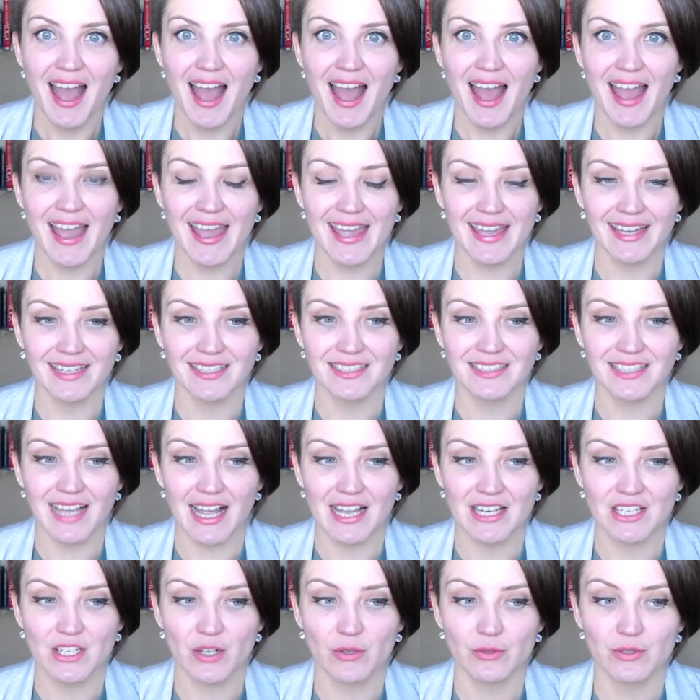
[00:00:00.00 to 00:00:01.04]
And
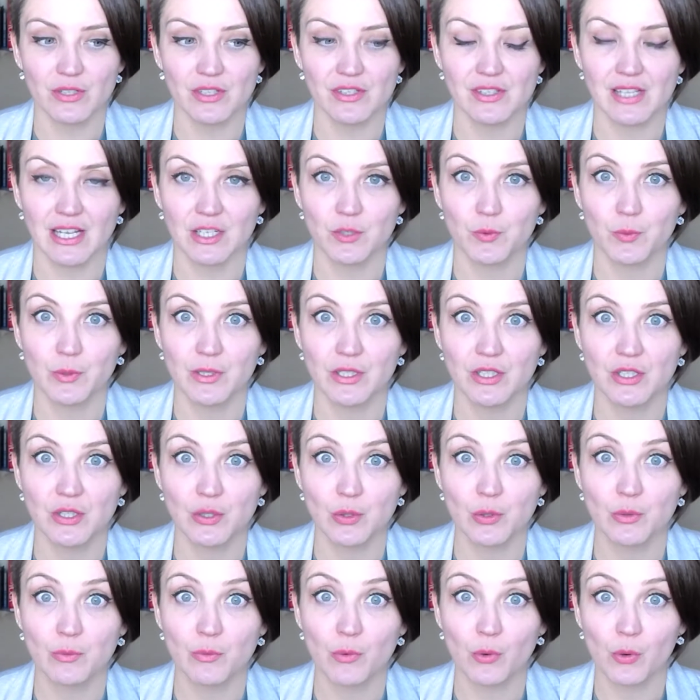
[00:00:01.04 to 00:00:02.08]
I noticed that we
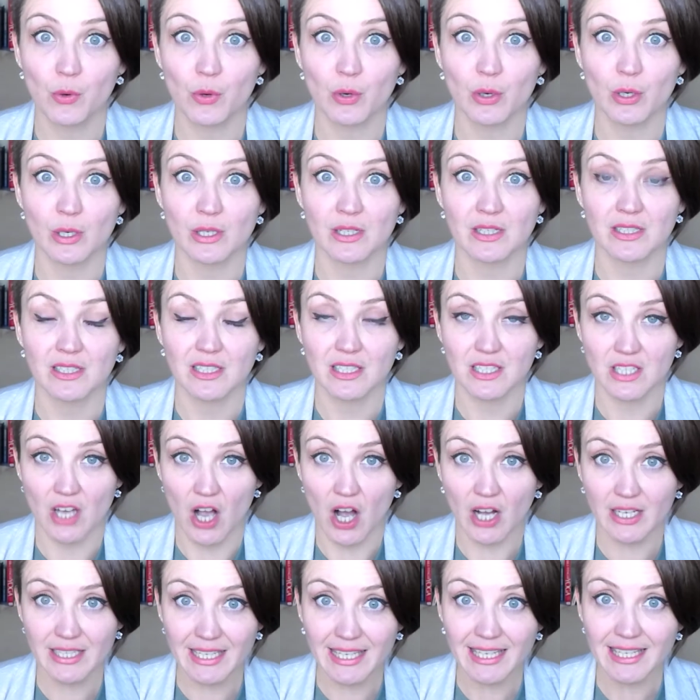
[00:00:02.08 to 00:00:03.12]
do more
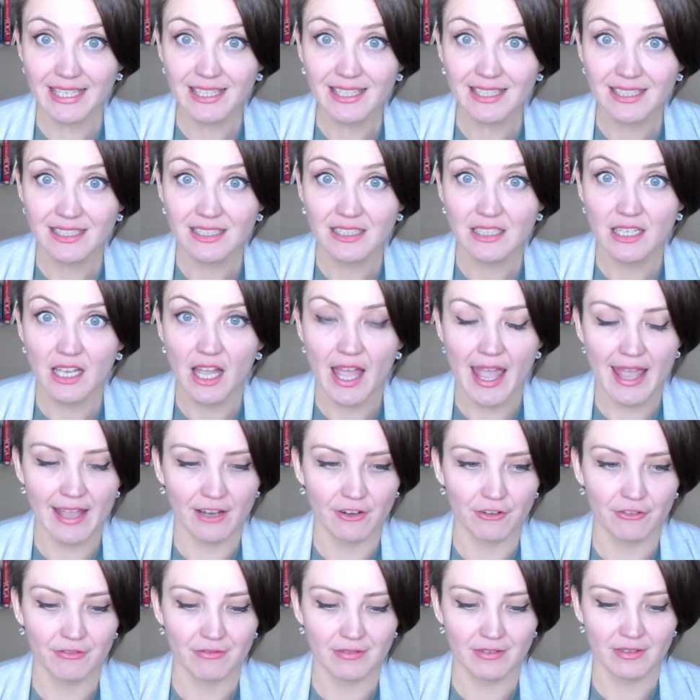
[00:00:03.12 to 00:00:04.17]
talking
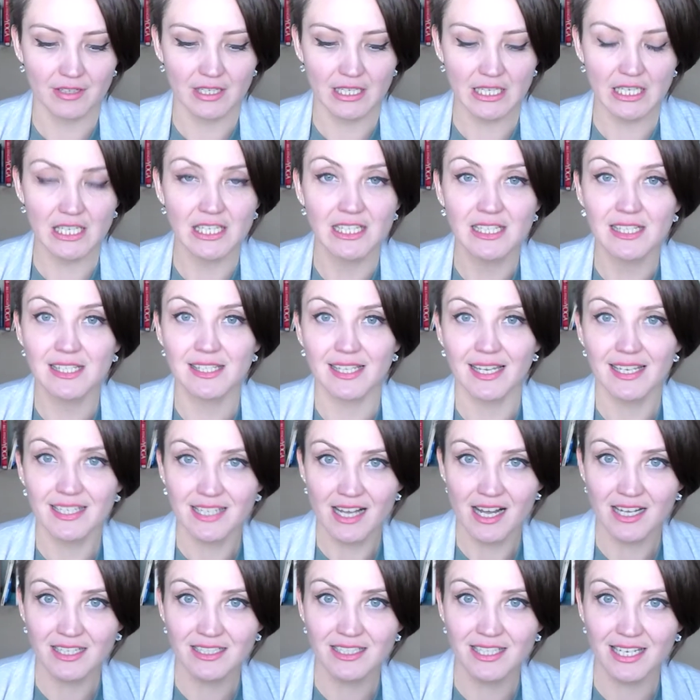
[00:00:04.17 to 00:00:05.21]
and insight
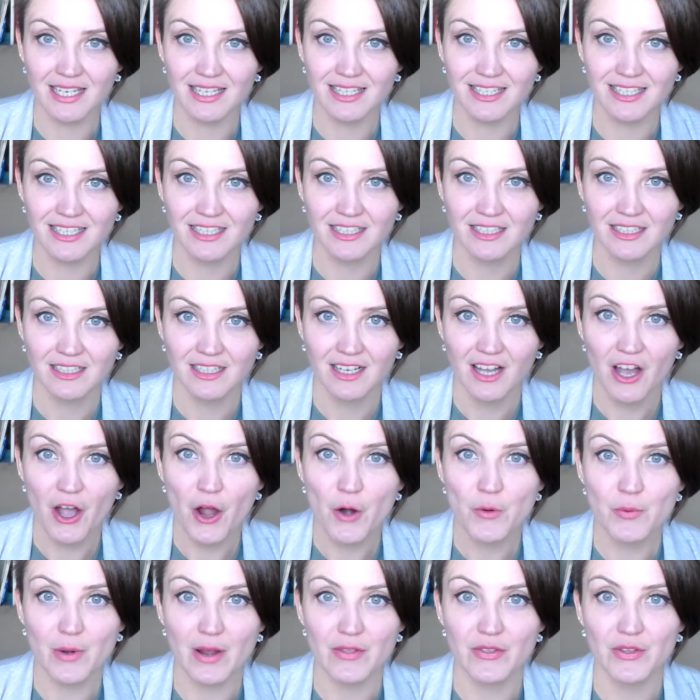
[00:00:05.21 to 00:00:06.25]
hunting
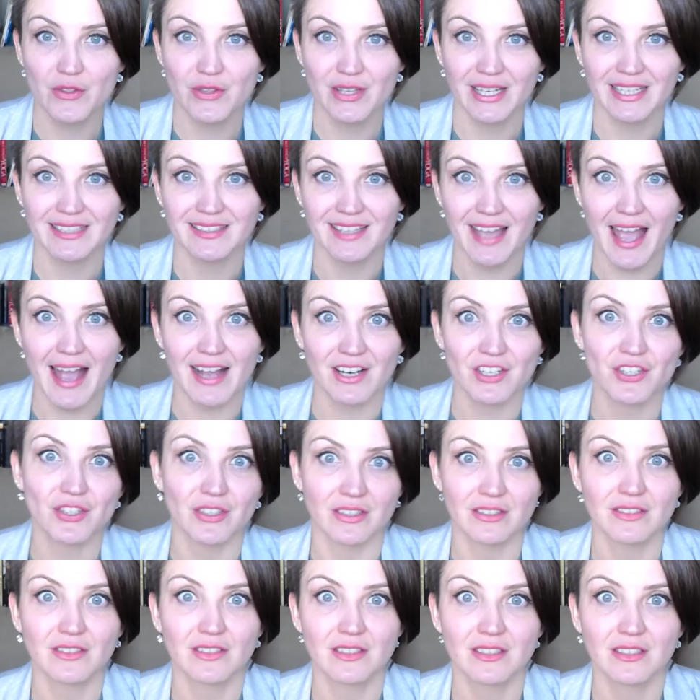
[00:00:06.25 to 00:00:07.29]
rather than
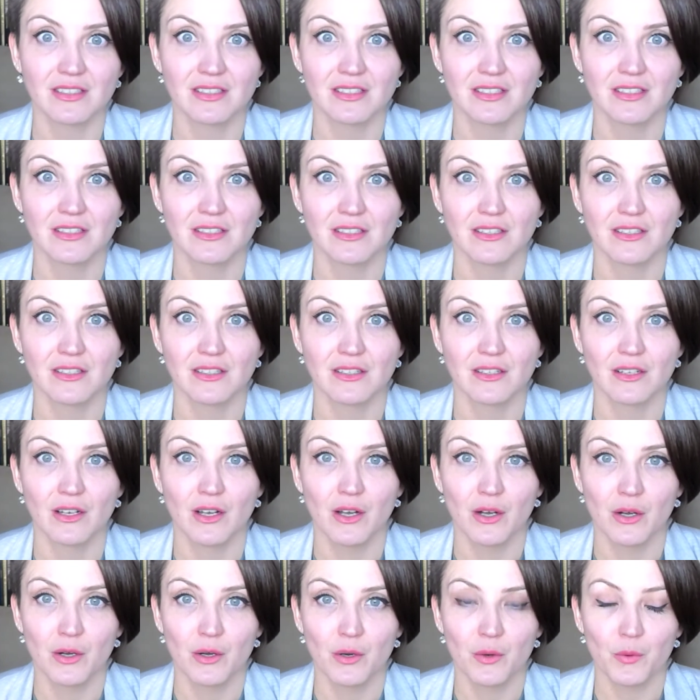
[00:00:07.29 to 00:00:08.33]
actions.
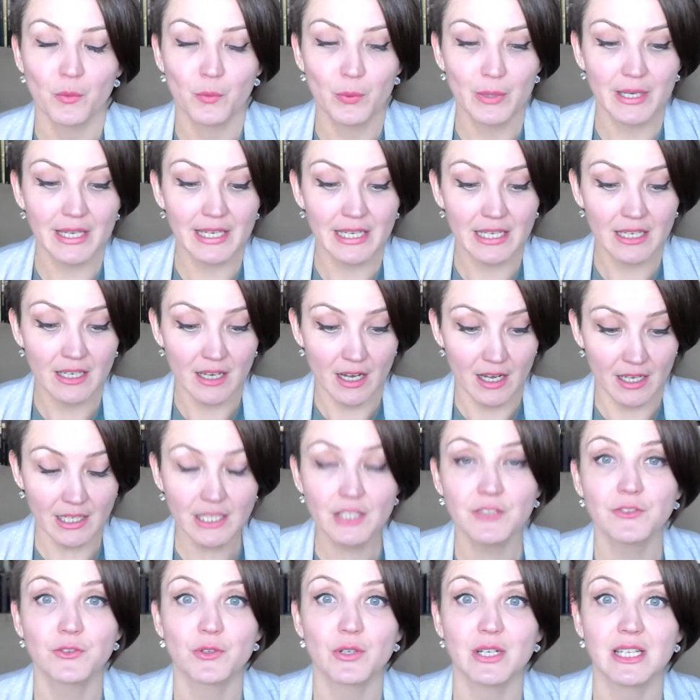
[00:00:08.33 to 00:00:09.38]
We
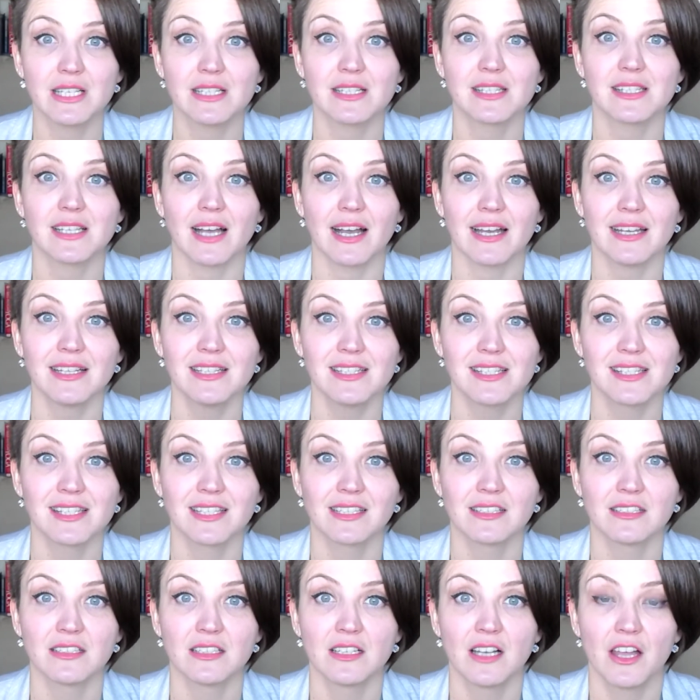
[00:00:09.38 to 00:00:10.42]
hunt for insights,
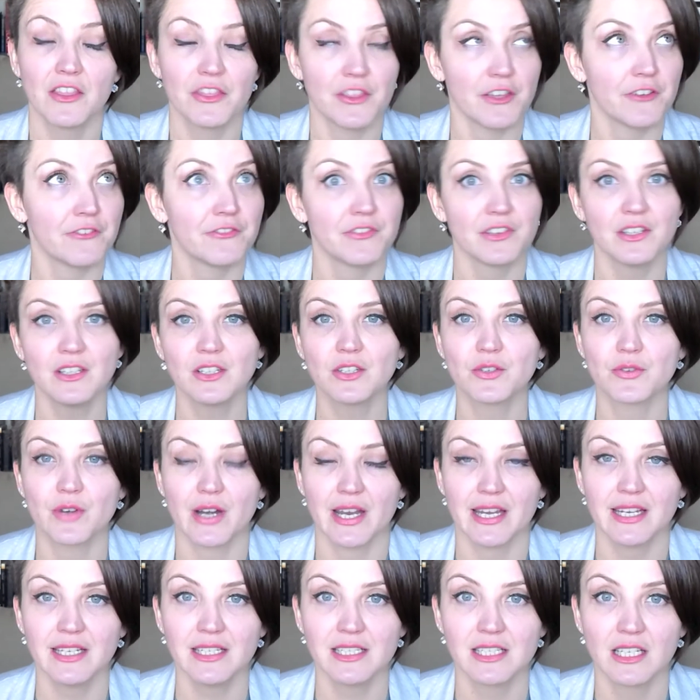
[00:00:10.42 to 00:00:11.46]
they feel
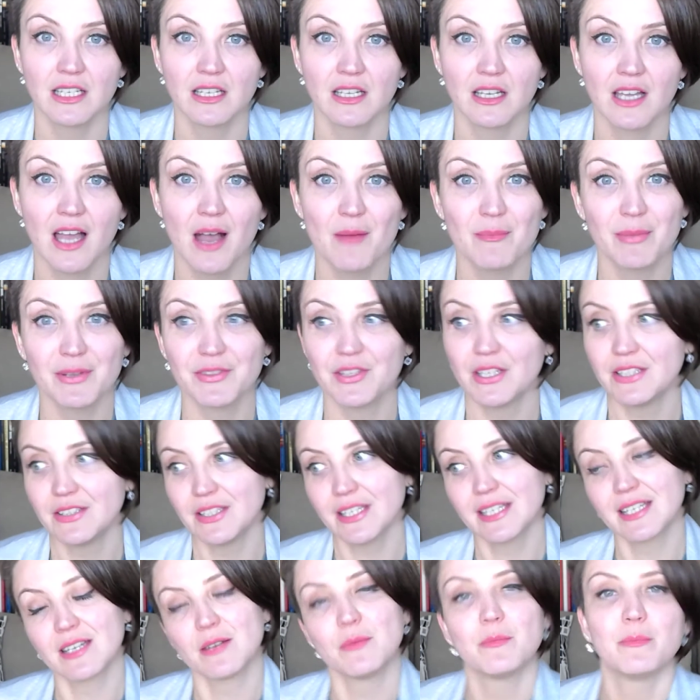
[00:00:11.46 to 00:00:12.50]
great, but then
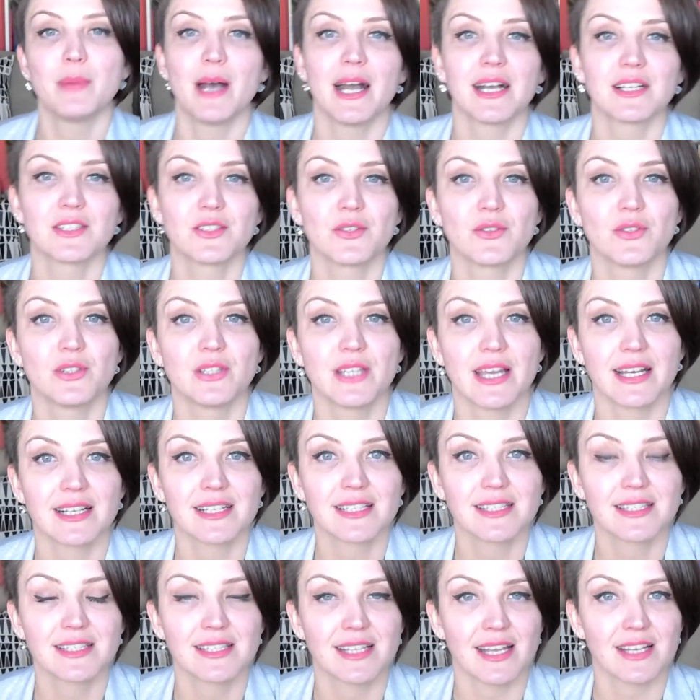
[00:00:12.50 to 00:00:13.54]
they come back to the
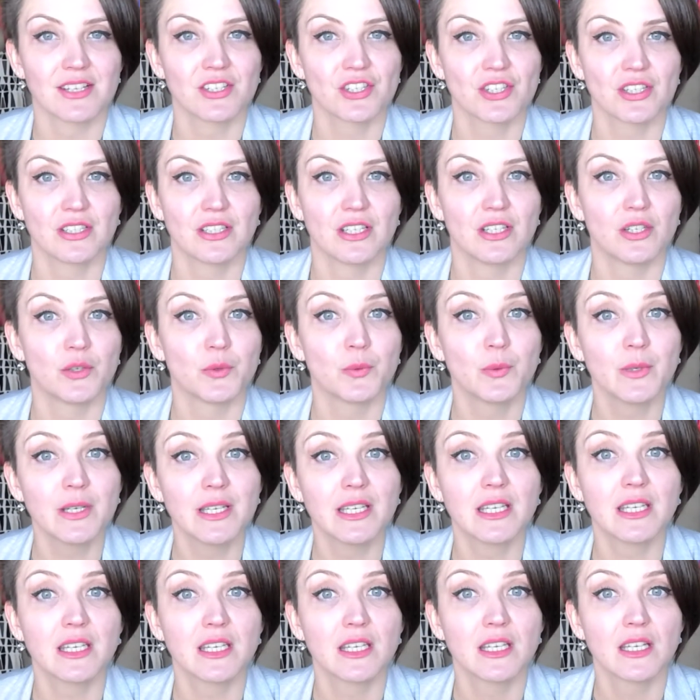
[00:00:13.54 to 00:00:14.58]
next session in a
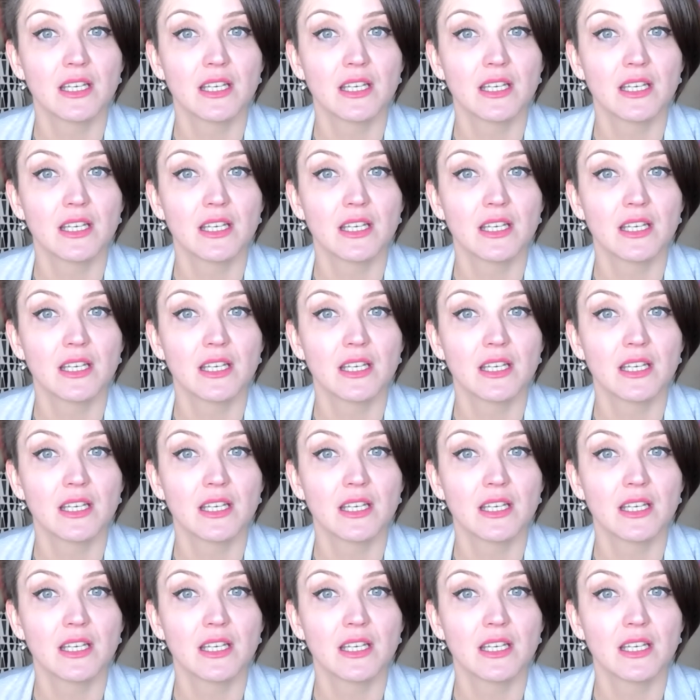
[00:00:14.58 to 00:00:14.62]
week